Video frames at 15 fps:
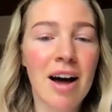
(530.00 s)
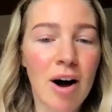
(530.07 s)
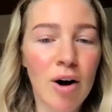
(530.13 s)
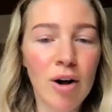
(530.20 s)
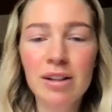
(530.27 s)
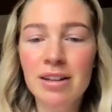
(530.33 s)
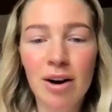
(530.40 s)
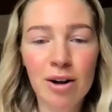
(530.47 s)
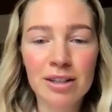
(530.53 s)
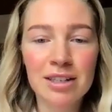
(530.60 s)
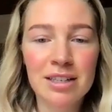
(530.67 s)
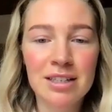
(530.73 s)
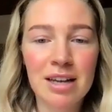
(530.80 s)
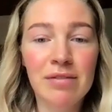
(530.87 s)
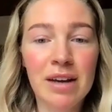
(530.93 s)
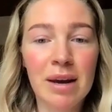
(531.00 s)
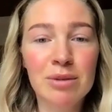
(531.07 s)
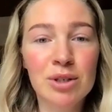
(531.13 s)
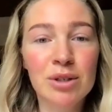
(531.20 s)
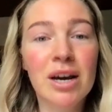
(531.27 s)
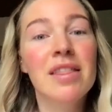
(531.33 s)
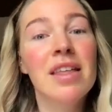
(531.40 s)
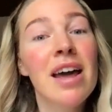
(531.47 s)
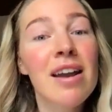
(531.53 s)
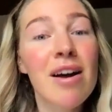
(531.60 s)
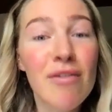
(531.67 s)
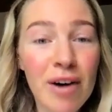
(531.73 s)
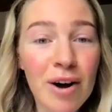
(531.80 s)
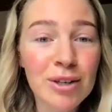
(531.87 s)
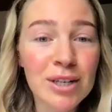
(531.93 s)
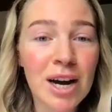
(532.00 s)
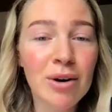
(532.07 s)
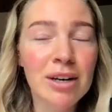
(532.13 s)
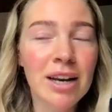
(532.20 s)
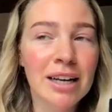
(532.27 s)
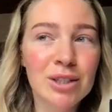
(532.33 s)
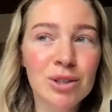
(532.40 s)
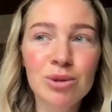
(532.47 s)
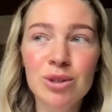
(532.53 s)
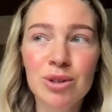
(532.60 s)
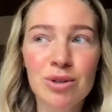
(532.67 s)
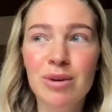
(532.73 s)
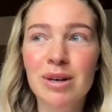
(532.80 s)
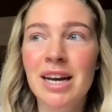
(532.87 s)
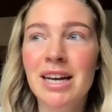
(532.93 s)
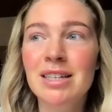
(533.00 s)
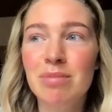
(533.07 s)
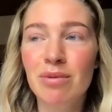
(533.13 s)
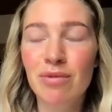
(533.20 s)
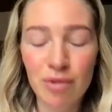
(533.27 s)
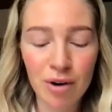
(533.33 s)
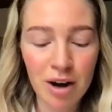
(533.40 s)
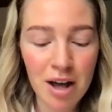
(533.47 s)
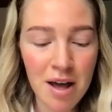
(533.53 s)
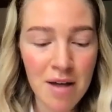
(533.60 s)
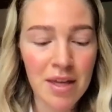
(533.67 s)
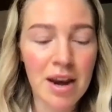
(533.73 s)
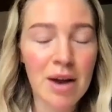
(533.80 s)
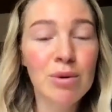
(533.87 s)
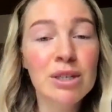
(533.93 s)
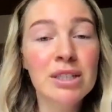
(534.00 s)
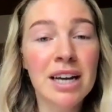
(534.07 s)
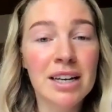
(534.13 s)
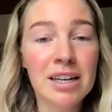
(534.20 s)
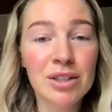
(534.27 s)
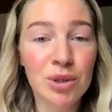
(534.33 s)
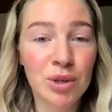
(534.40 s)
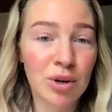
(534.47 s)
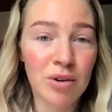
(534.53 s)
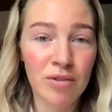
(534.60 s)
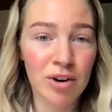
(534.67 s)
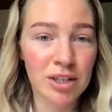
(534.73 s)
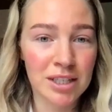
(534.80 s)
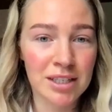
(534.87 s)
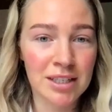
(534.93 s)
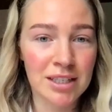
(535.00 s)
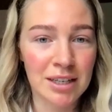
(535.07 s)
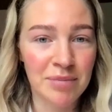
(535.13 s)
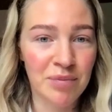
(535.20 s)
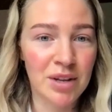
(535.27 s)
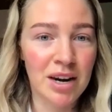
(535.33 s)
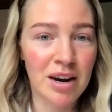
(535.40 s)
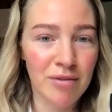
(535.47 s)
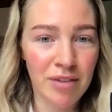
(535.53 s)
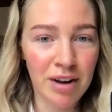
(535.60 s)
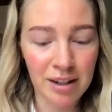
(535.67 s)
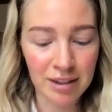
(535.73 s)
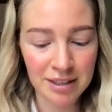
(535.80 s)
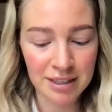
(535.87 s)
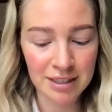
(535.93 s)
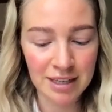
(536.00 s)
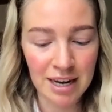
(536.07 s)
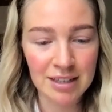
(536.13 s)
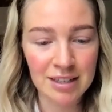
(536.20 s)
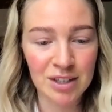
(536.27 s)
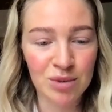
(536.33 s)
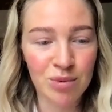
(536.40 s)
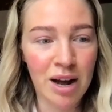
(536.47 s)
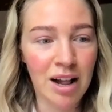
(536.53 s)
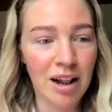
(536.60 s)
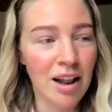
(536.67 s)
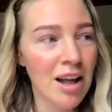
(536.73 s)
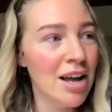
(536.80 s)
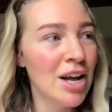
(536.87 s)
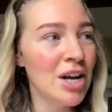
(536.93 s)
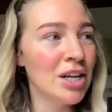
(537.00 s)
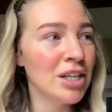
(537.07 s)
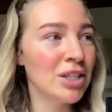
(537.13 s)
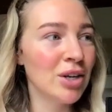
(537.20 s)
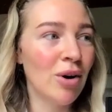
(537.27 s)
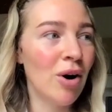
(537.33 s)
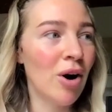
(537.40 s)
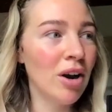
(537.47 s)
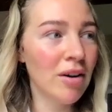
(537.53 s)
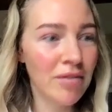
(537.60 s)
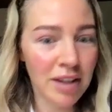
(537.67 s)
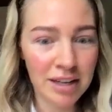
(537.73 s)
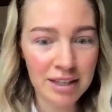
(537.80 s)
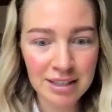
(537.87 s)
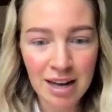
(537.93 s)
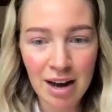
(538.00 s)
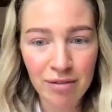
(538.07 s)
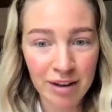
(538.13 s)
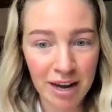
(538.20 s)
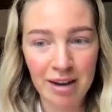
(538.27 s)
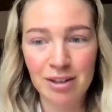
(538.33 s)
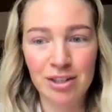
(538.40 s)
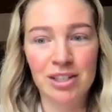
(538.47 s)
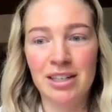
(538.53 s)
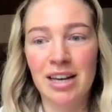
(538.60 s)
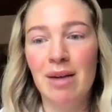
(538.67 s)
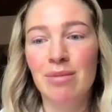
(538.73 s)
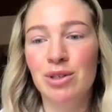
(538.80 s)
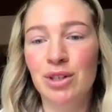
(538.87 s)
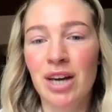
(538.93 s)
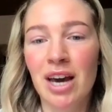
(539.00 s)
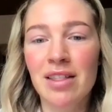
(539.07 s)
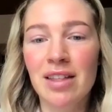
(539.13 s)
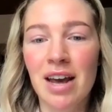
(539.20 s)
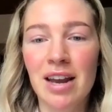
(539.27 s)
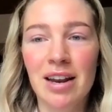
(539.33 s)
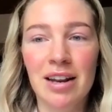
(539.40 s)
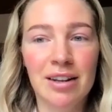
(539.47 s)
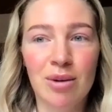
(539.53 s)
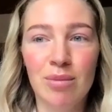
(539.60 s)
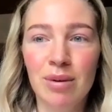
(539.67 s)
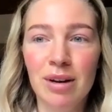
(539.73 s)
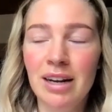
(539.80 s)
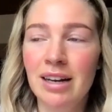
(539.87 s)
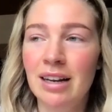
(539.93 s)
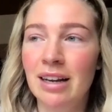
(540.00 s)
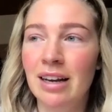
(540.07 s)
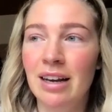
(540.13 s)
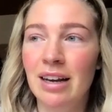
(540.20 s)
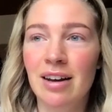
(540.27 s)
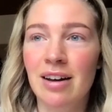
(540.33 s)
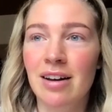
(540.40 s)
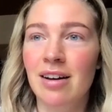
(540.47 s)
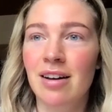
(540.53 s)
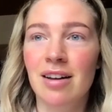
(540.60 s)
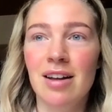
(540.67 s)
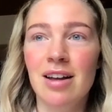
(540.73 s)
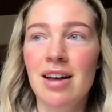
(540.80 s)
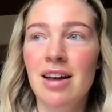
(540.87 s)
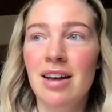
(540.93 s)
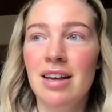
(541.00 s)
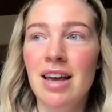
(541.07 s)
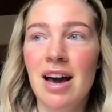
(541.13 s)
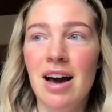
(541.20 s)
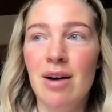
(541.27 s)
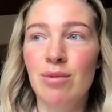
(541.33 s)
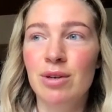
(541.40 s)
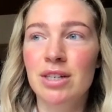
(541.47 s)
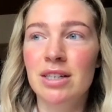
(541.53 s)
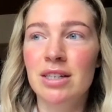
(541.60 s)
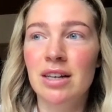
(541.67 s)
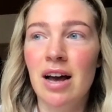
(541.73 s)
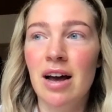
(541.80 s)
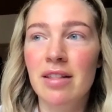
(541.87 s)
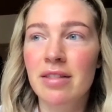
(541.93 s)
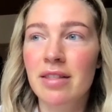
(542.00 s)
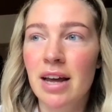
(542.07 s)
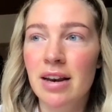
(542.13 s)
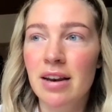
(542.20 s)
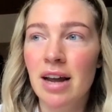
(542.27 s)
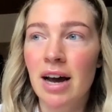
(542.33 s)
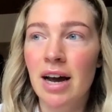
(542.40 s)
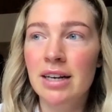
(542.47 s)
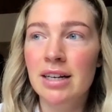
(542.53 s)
all, all this stuff came together. And I found out like two to three days before that I wouldn't get into university, that I failed this test as well. So all of this stuff came, just came together, and it completely, uh, yeah, I was that night